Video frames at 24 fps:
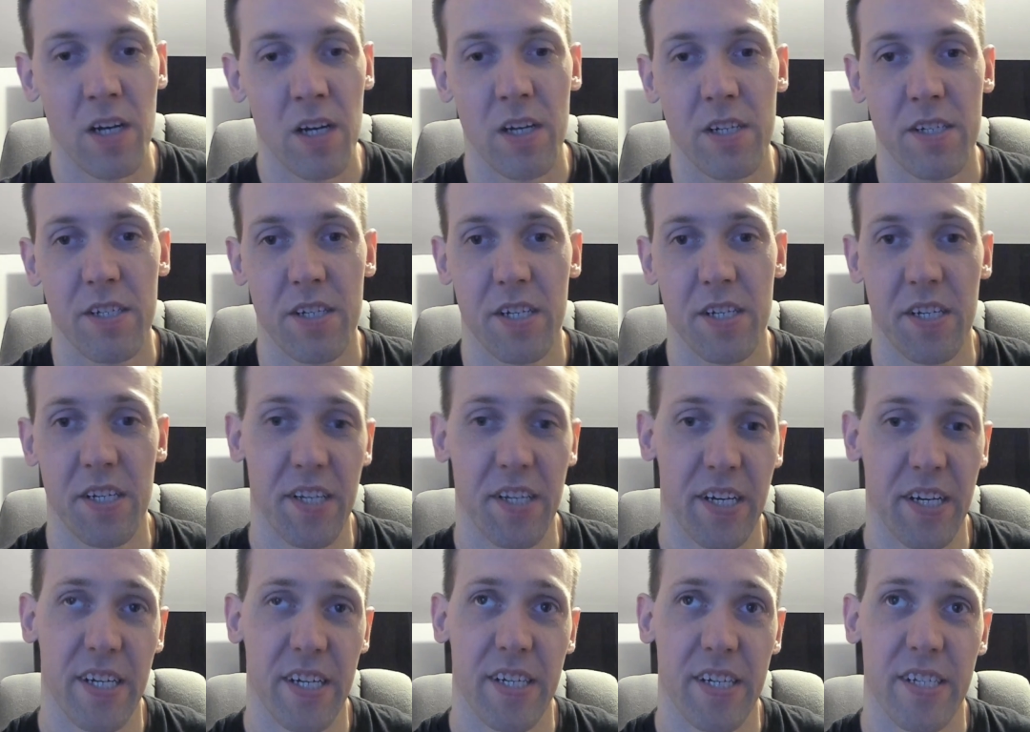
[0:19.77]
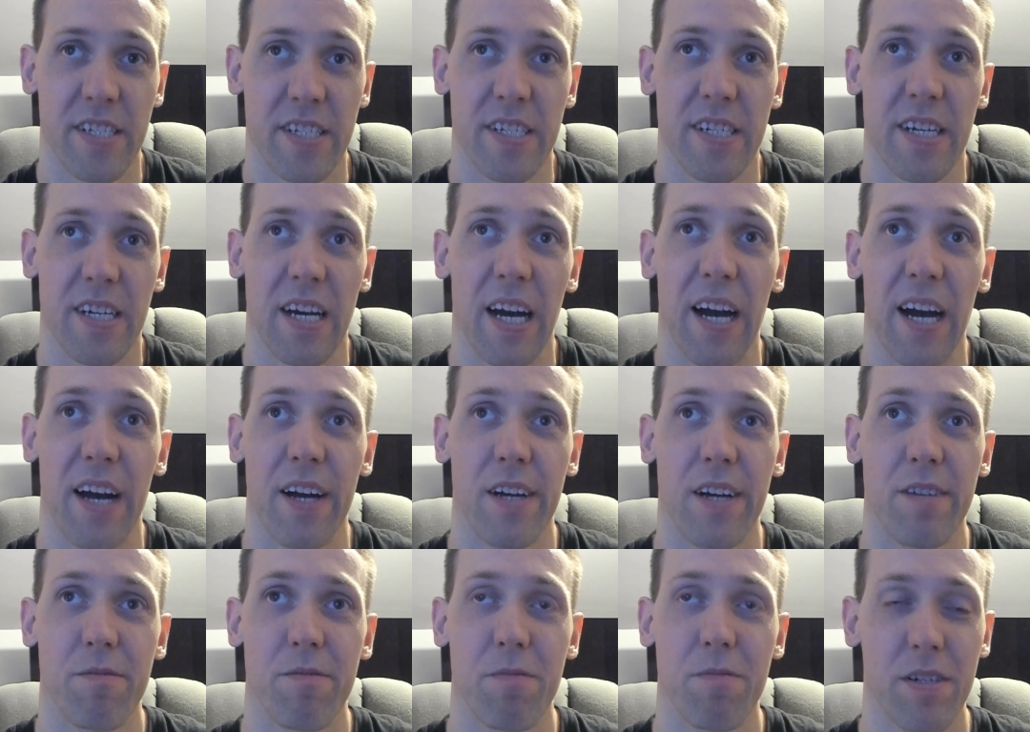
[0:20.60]
Today I
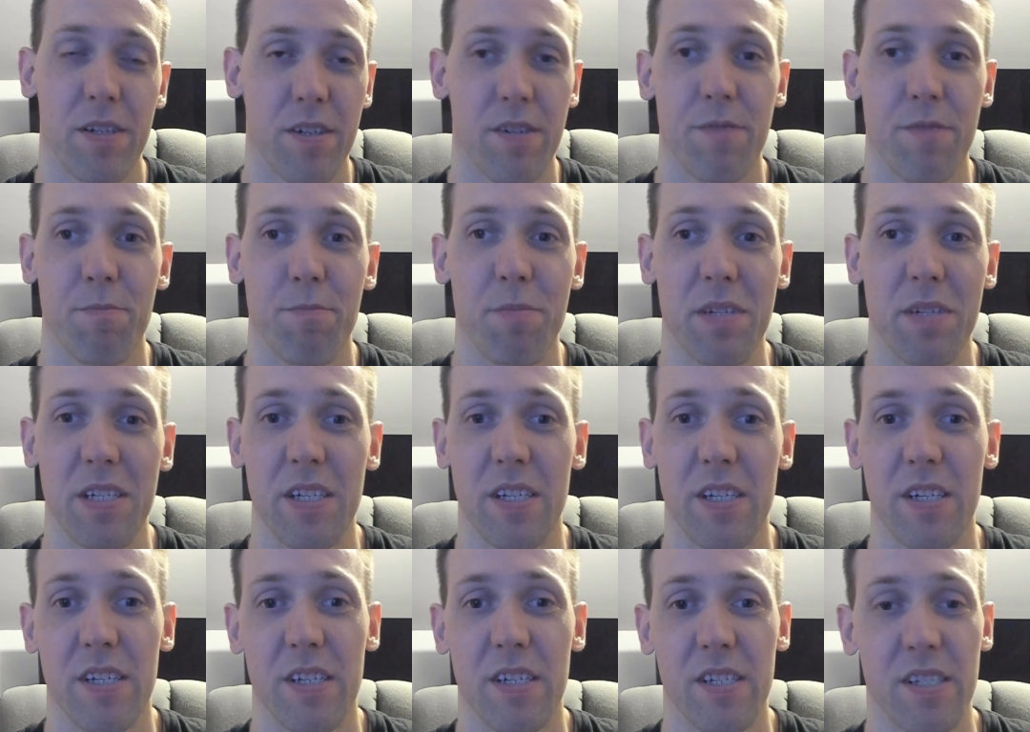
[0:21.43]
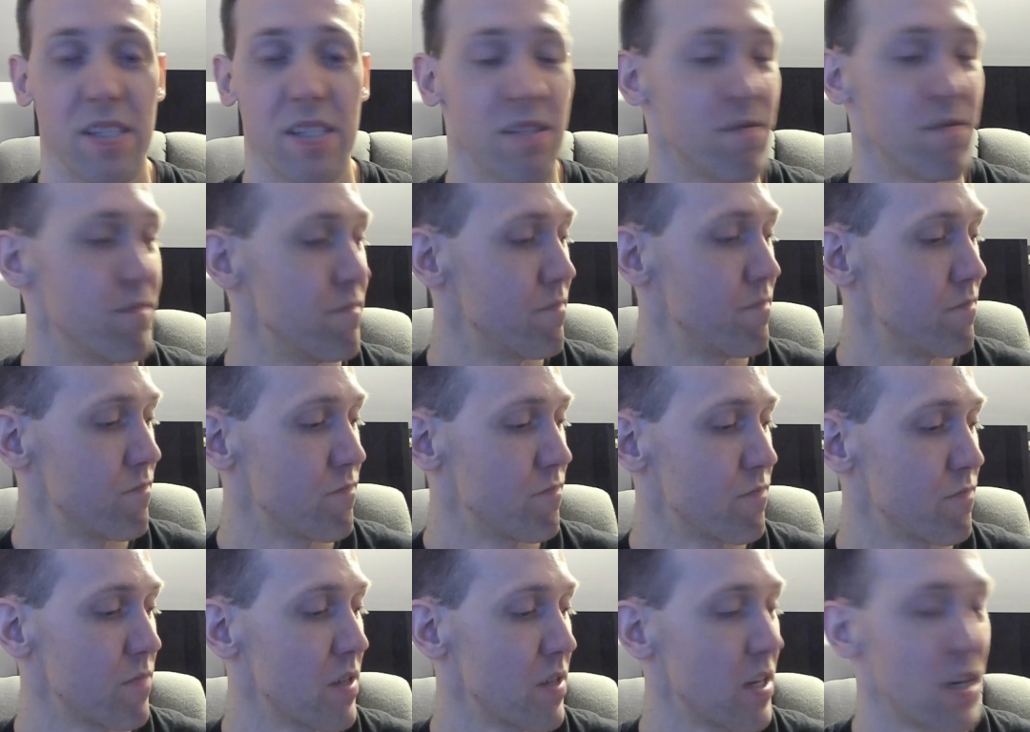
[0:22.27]
will be
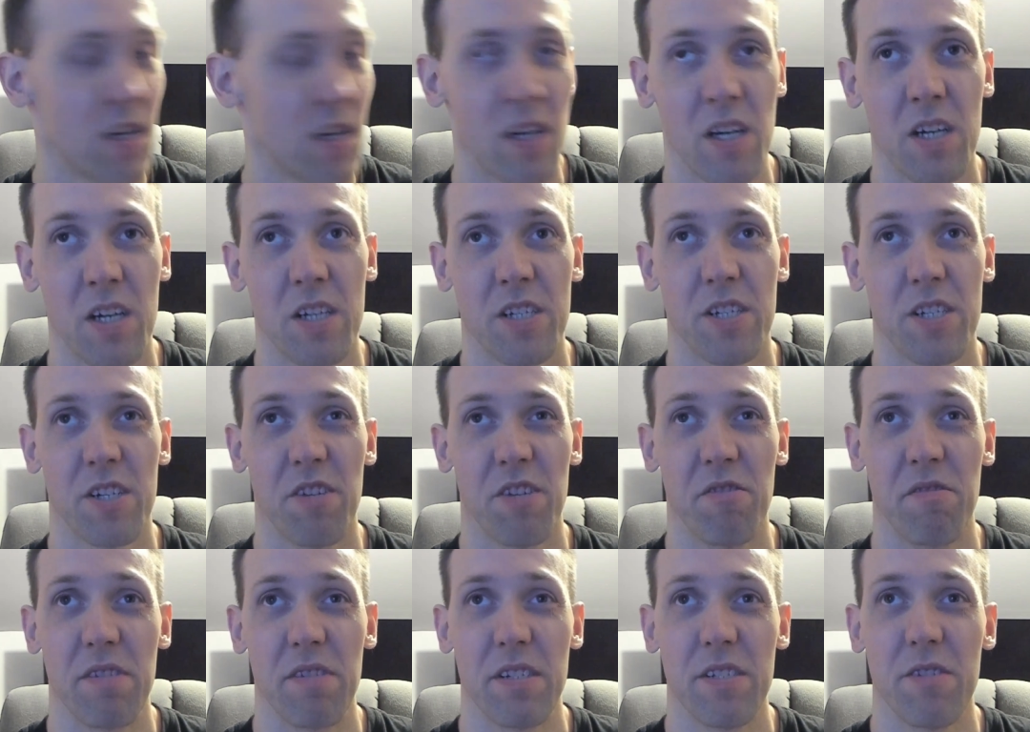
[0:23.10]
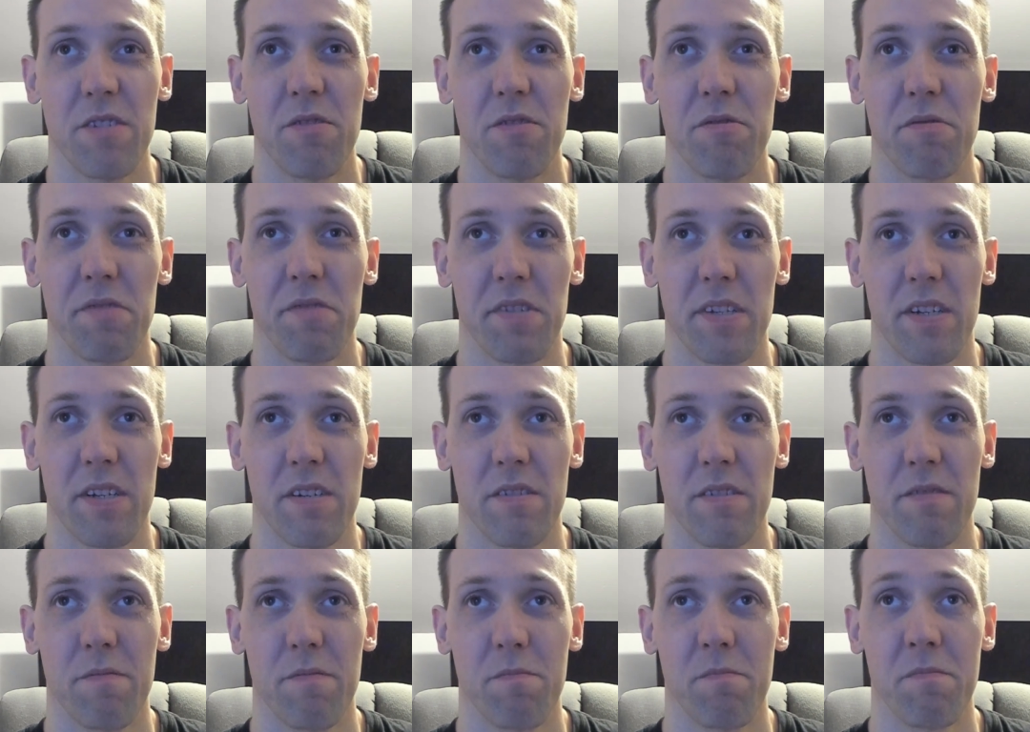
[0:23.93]
showing you
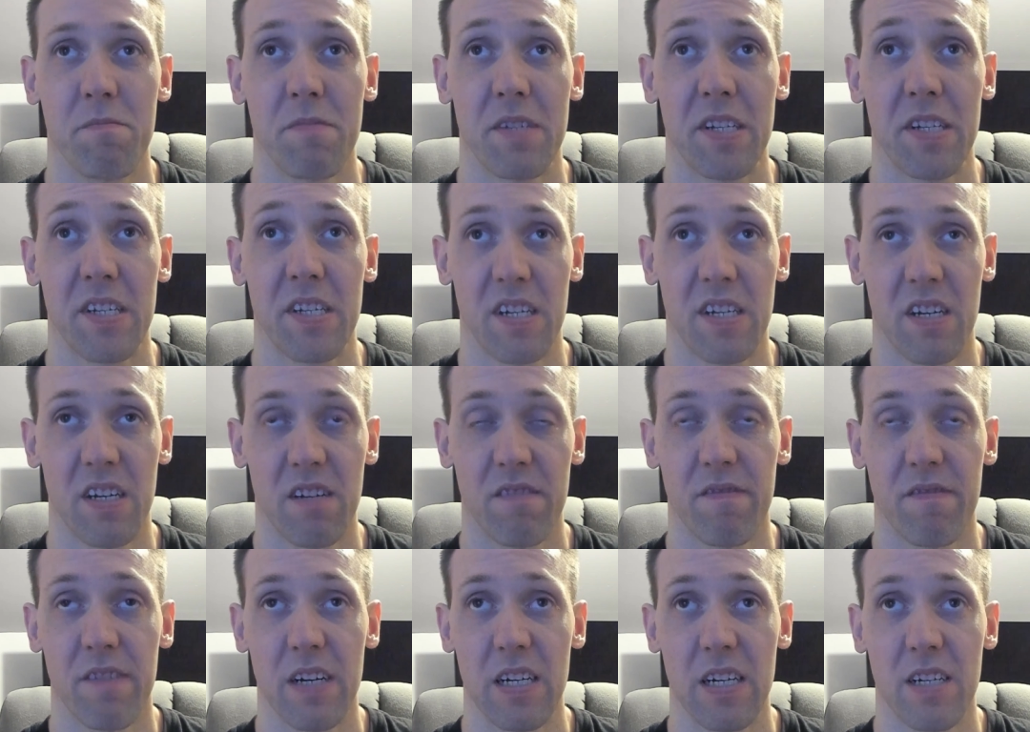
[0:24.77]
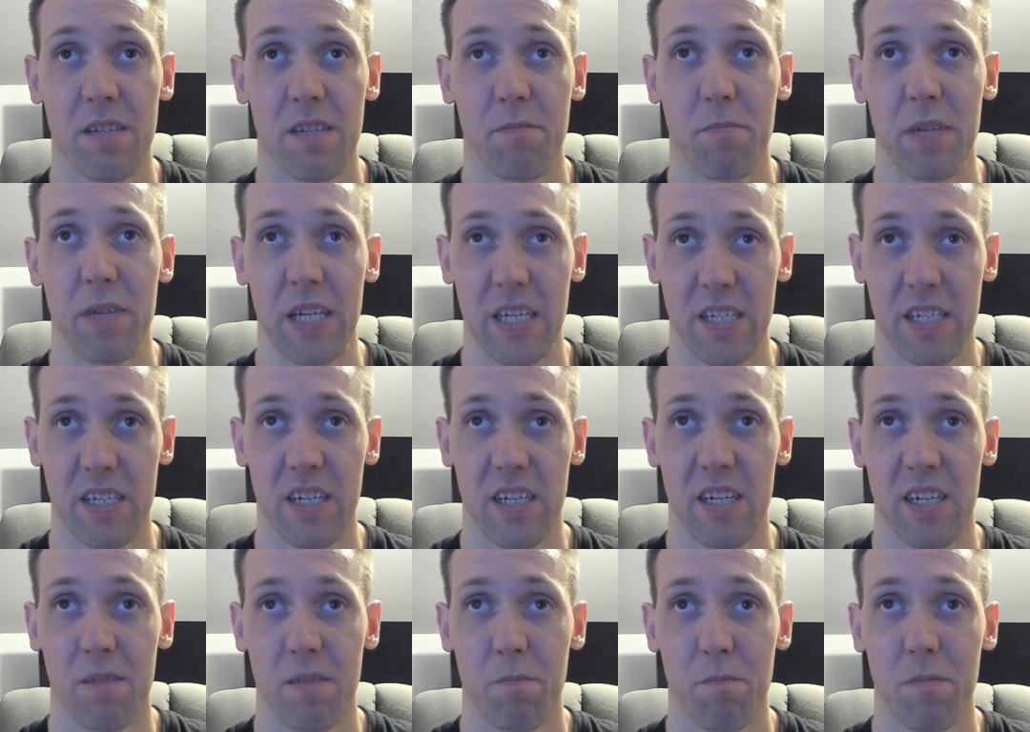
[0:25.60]
some stuff I picked
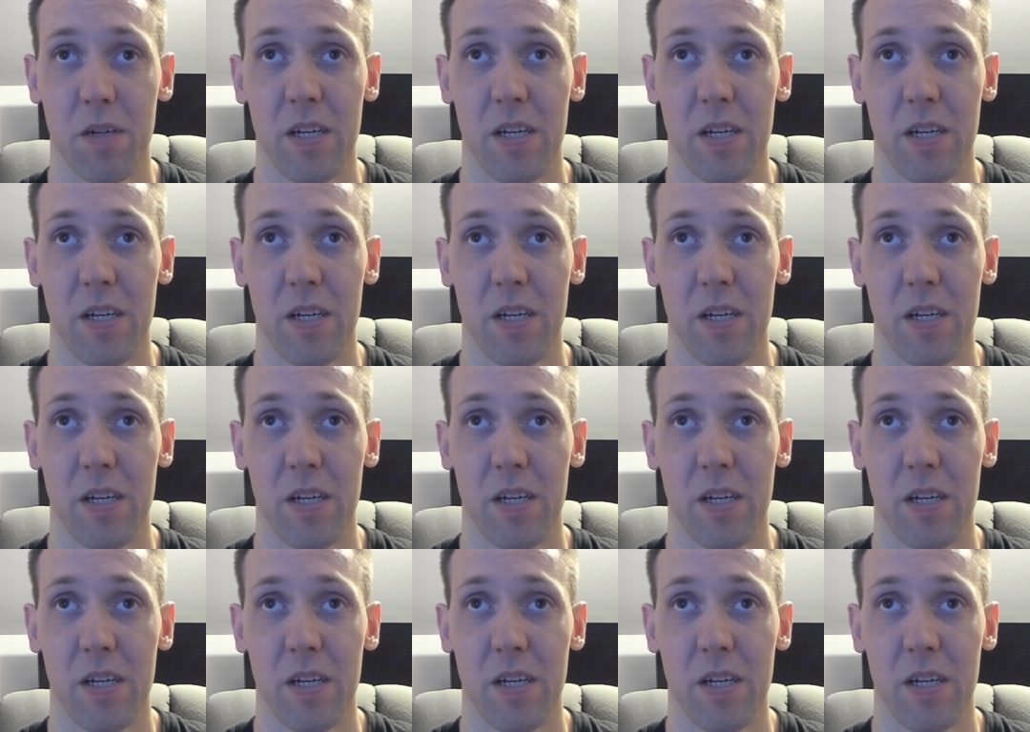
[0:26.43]
up